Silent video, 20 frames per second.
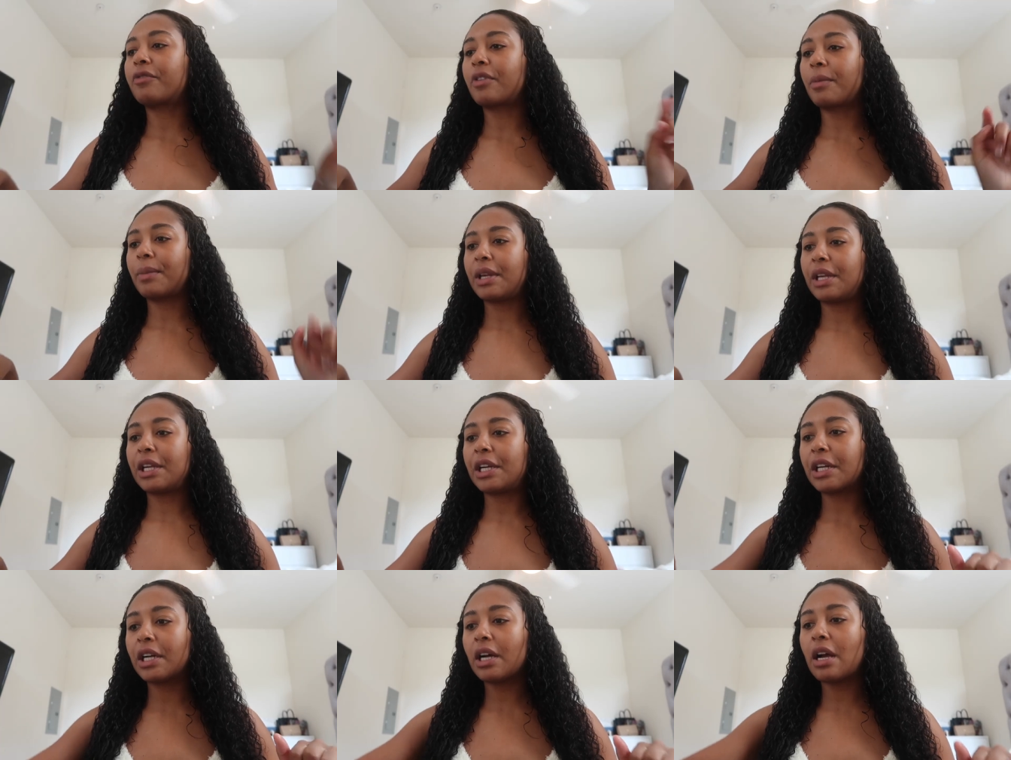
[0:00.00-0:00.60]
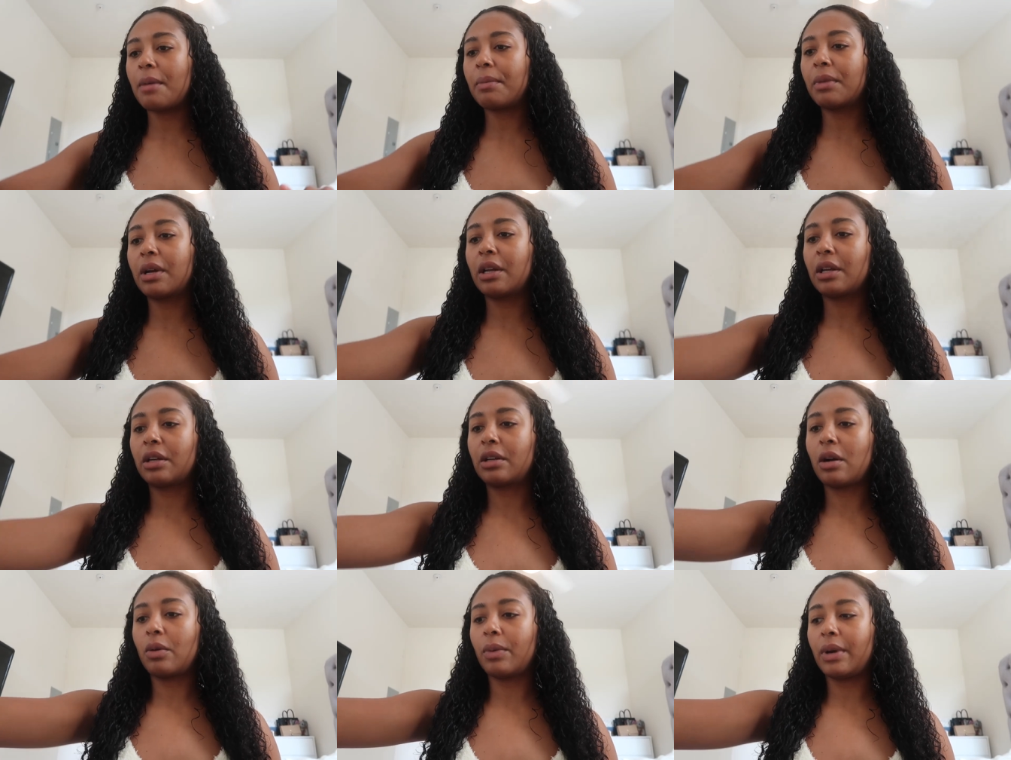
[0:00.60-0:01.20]
from here, I'm
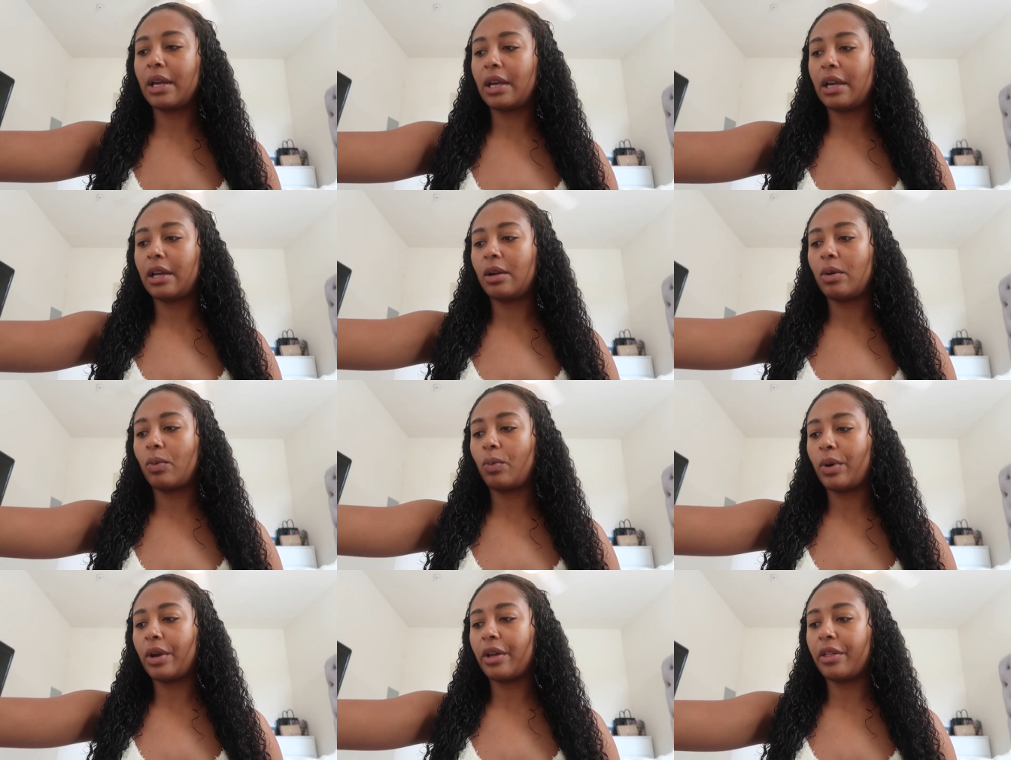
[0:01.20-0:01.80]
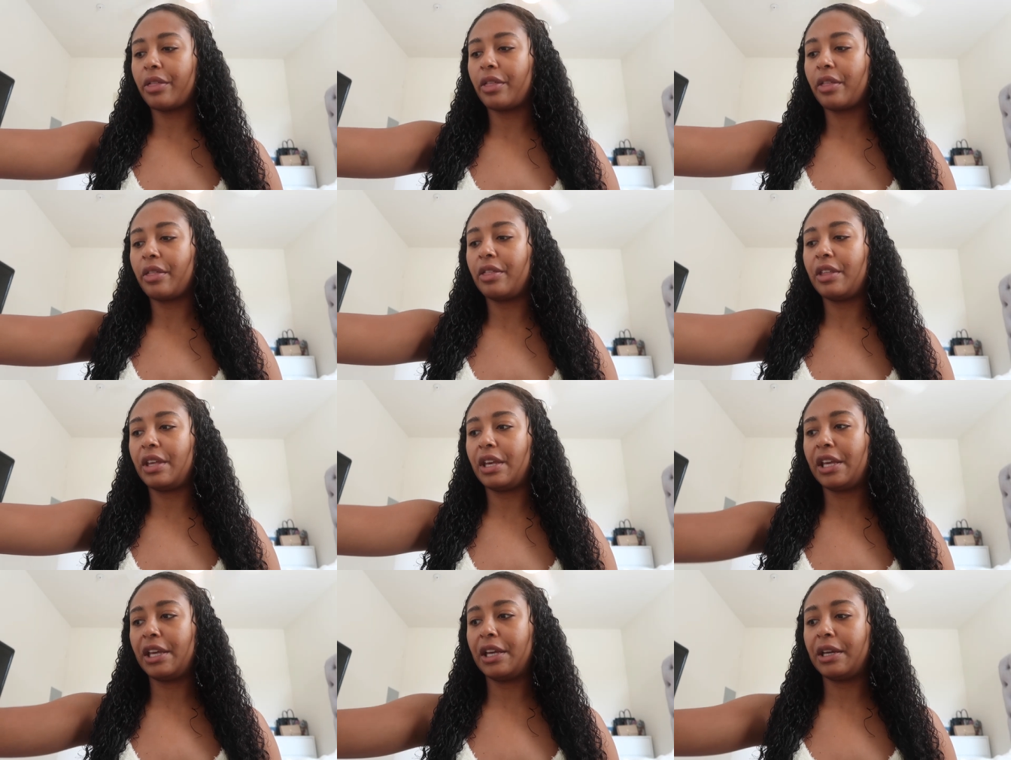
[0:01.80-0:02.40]
gonna go in with
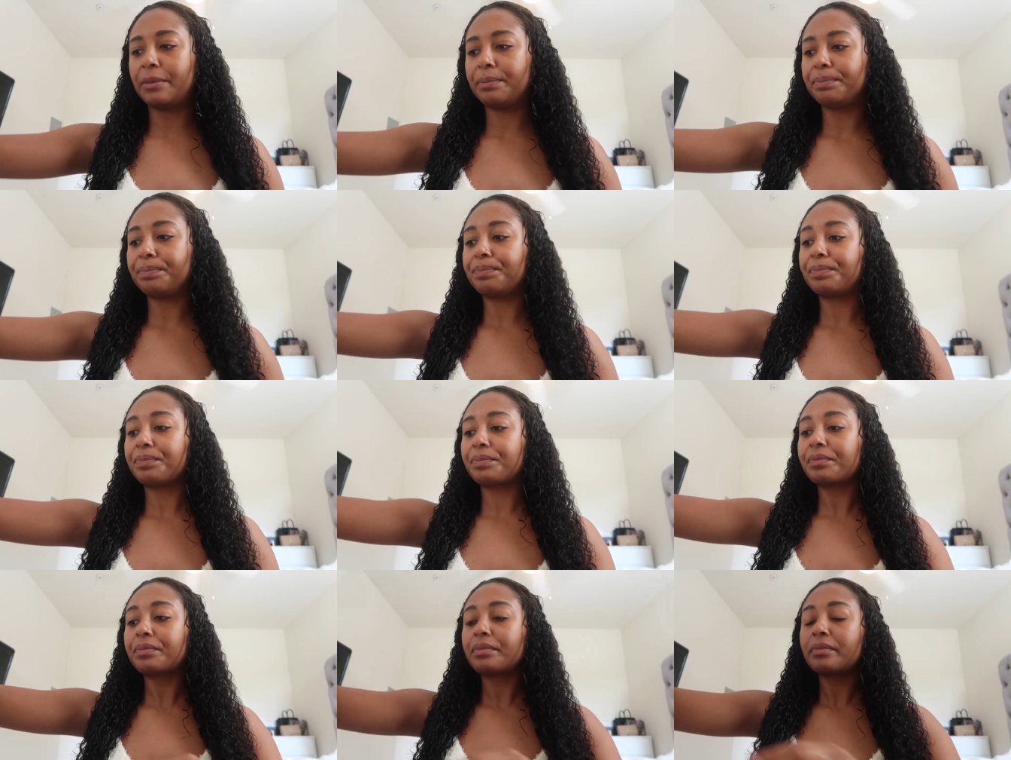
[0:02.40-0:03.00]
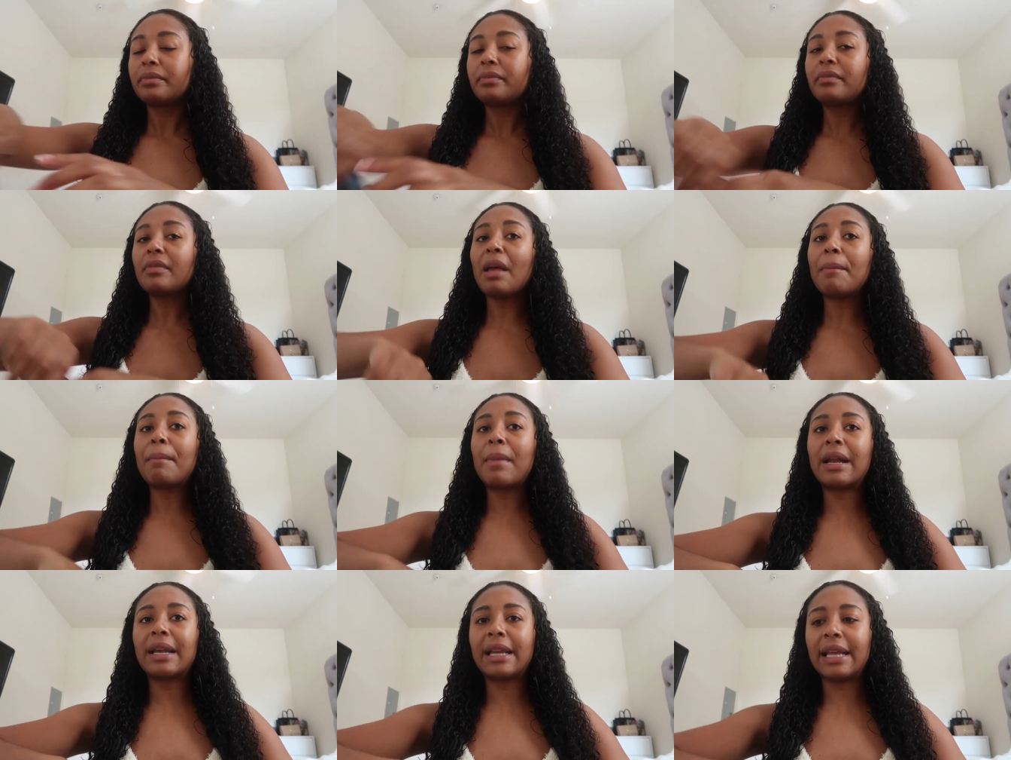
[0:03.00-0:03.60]
the
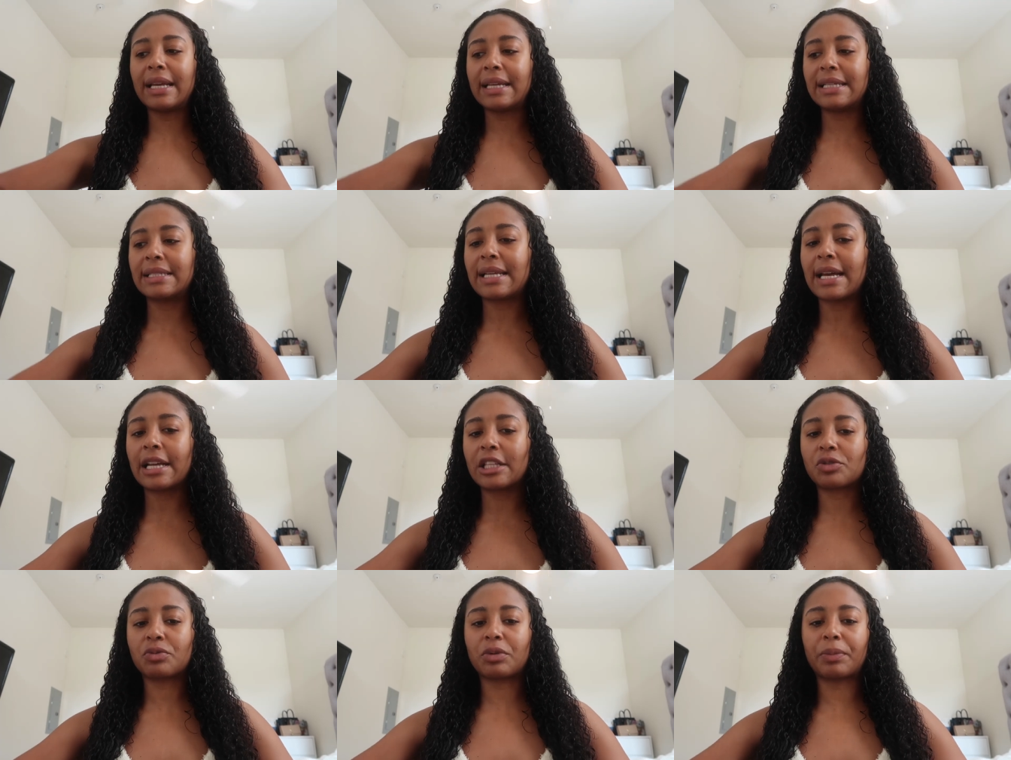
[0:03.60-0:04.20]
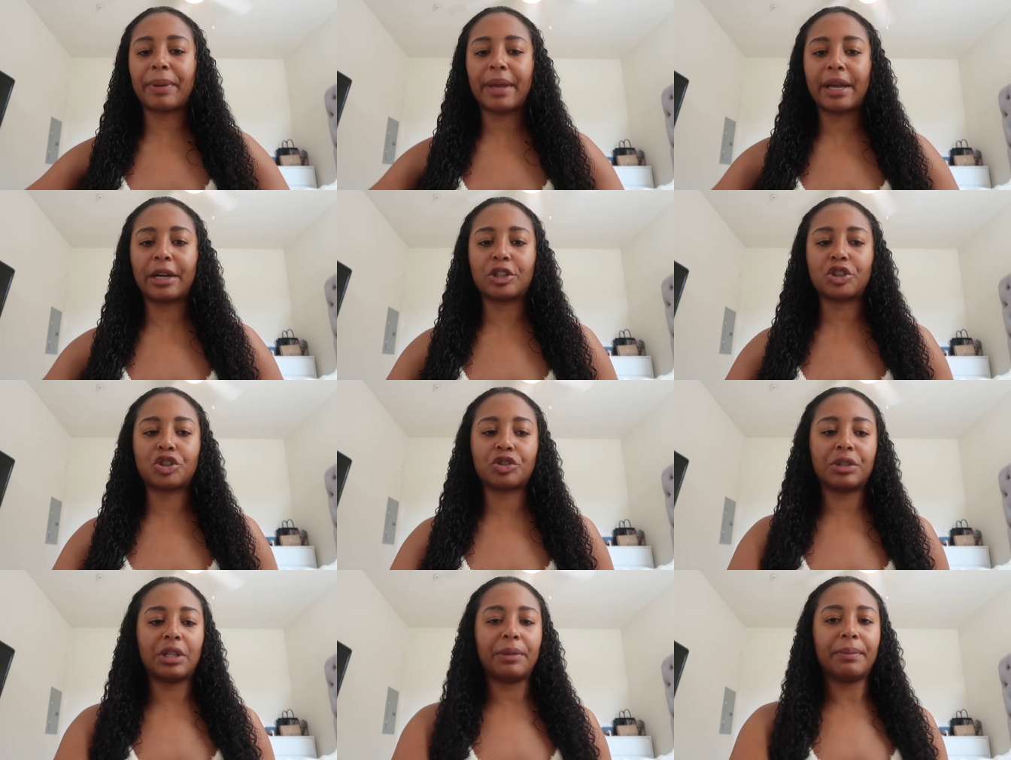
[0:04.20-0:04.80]
Monat intense
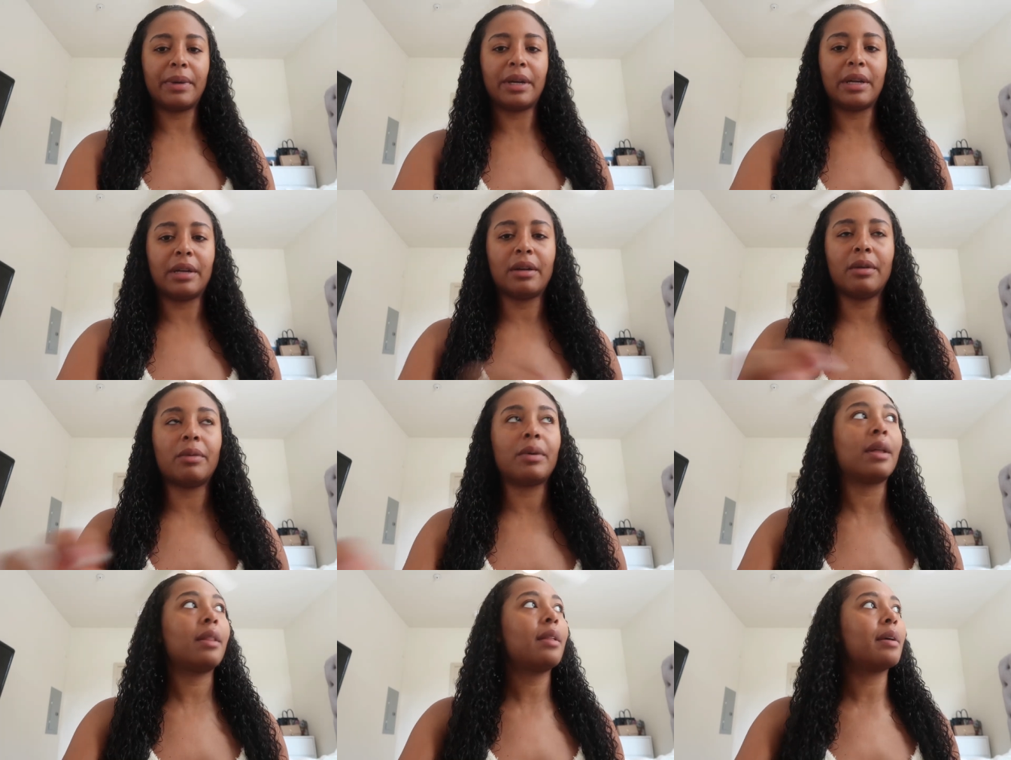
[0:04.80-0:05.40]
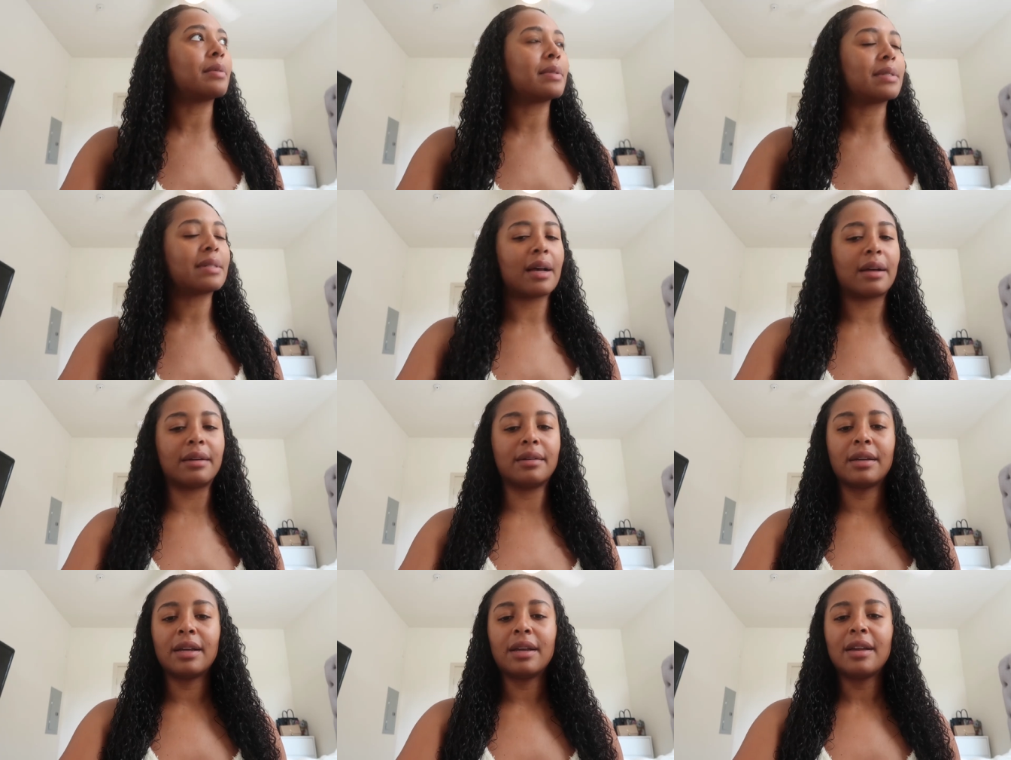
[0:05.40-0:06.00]
repair treatment. Oh, hello,
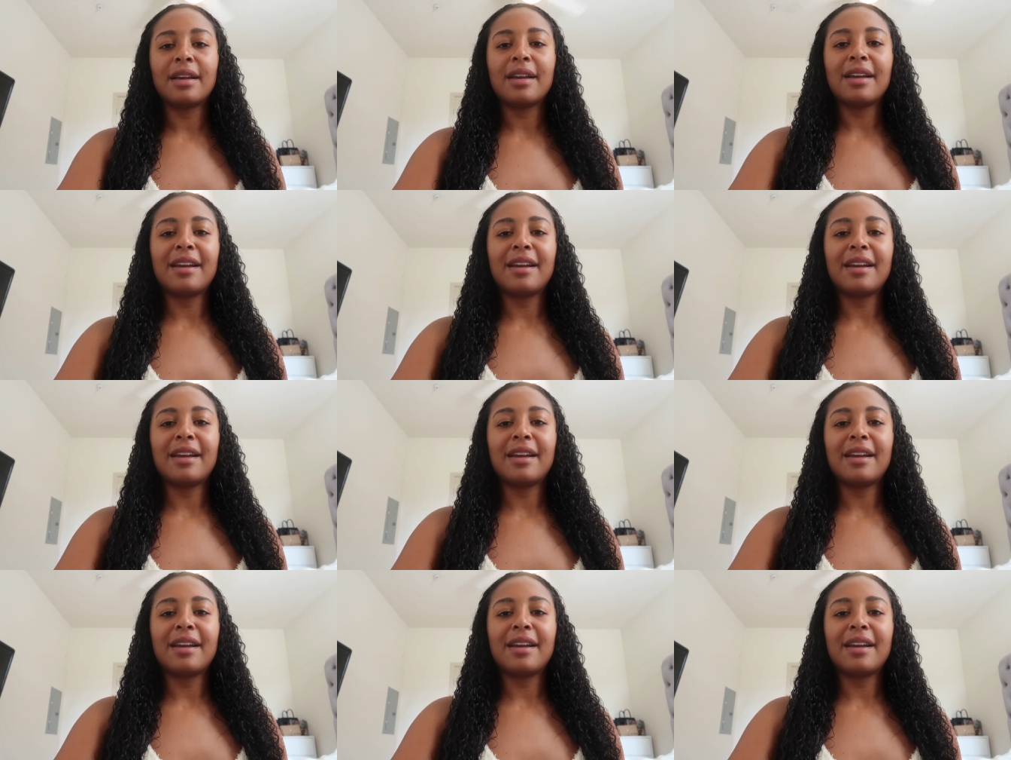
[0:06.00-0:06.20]
sun.